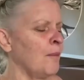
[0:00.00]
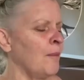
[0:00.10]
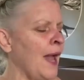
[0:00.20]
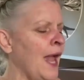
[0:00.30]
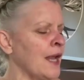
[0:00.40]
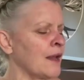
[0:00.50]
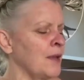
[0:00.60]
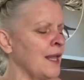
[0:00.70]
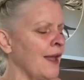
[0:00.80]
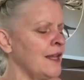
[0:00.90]
And
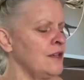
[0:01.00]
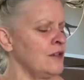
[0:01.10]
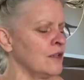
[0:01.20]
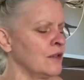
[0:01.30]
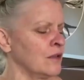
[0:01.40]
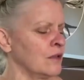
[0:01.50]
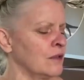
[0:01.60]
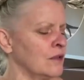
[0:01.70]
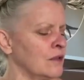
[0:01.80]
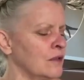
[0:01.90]
back behind you.